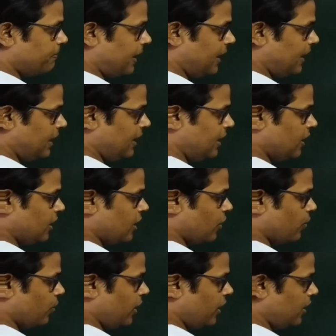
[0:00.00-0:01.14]
bending
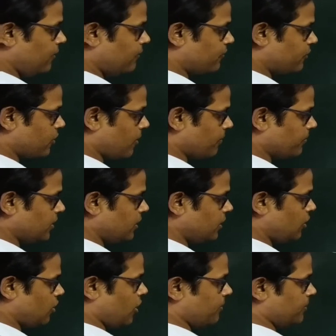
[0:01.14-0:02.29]
away from the
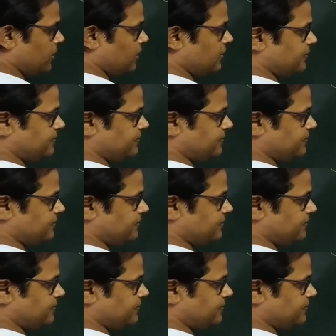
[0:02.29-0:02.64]
normal.